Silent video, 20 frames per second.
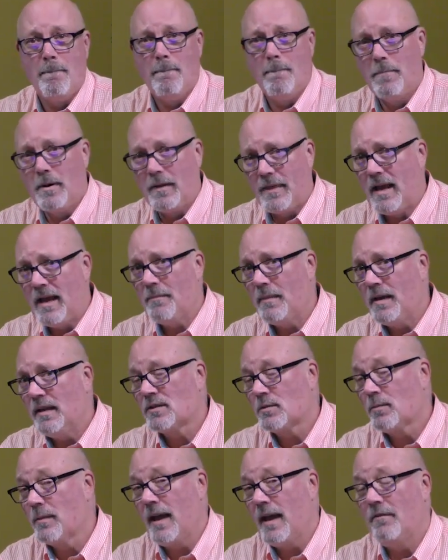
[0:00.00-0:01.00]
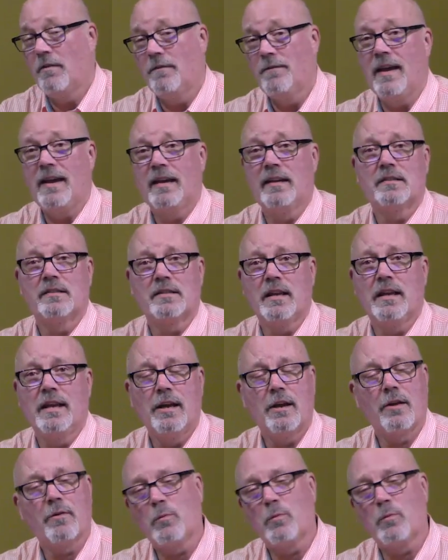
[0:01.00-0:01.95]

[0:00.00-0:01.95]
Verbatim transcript: But that means we have a vacancy here,